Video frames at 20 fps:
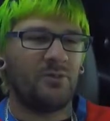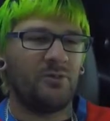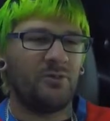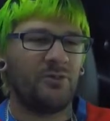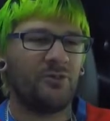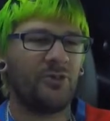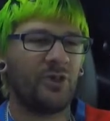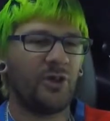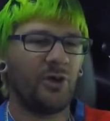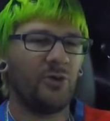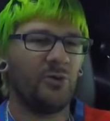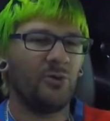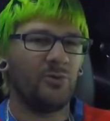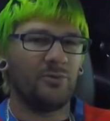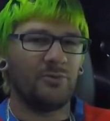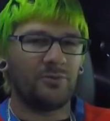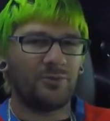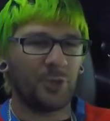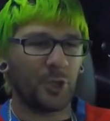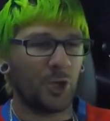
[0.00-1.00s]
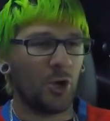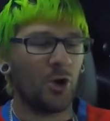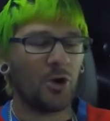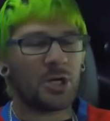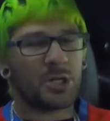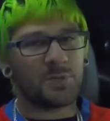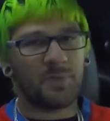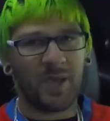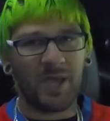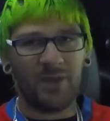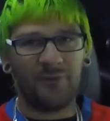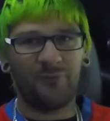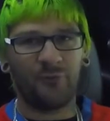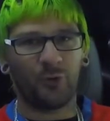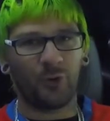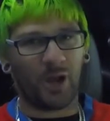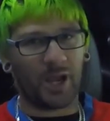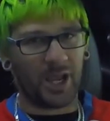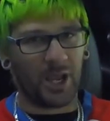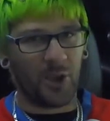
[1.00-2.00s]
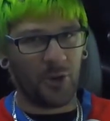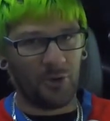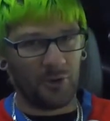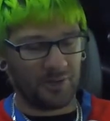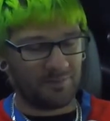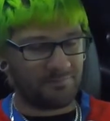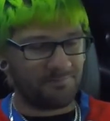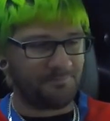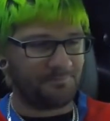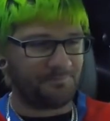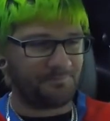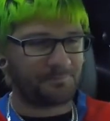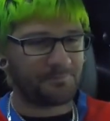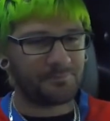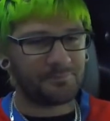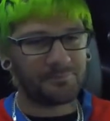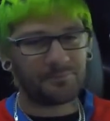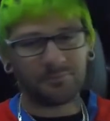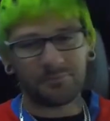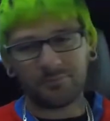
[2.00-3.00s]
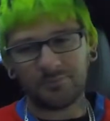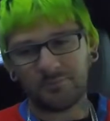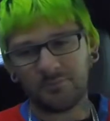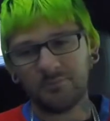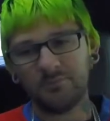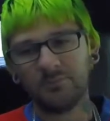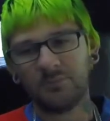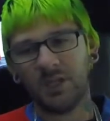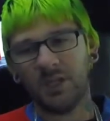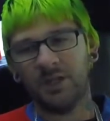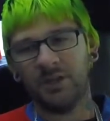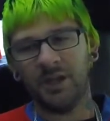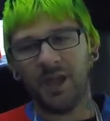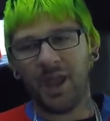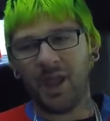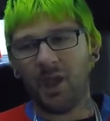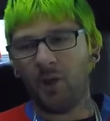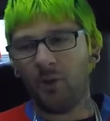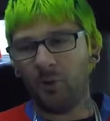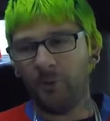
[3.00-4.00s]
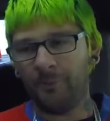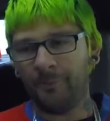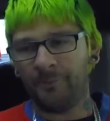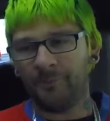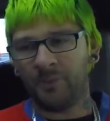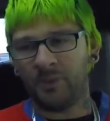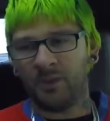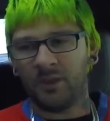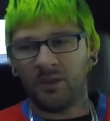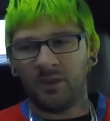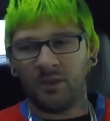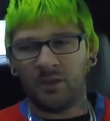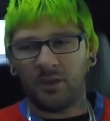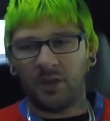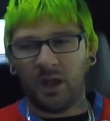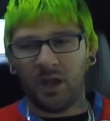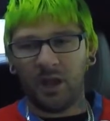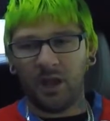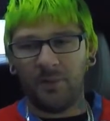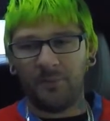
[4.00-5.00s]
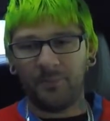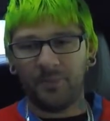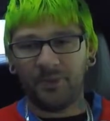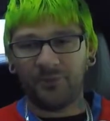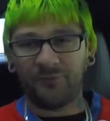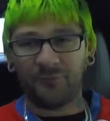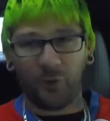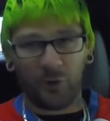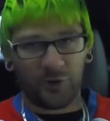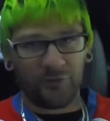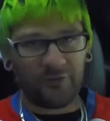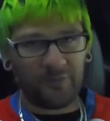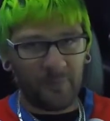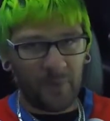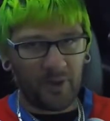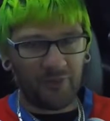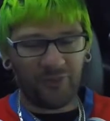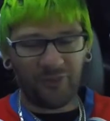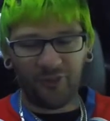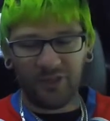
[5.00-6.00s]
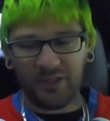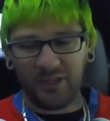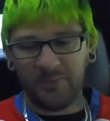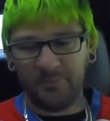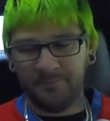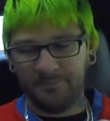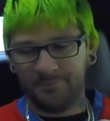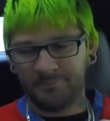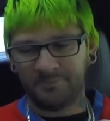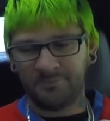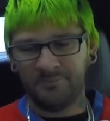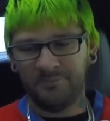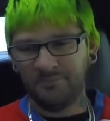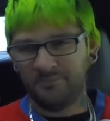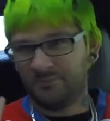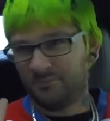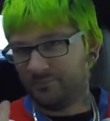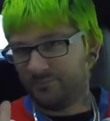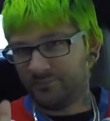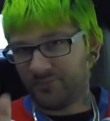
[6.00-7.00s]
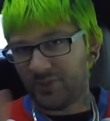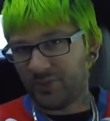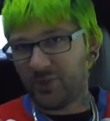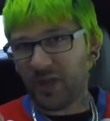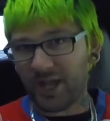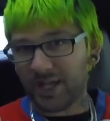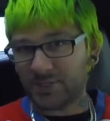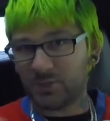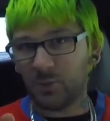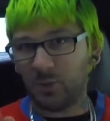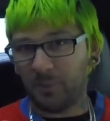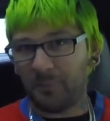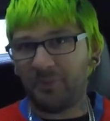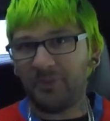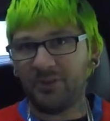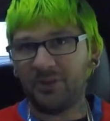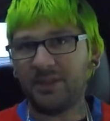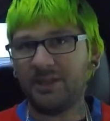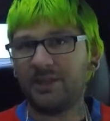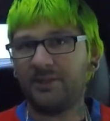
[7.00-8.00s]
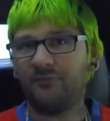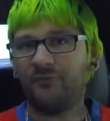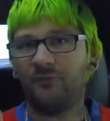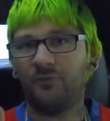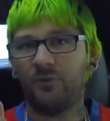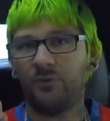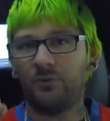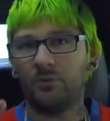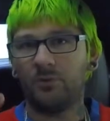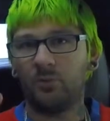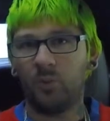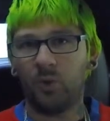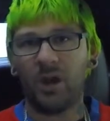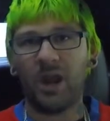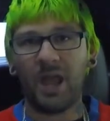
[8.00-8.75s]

So, the car is paid for, I own it. Now, as far as the monthly, you guys won't believe what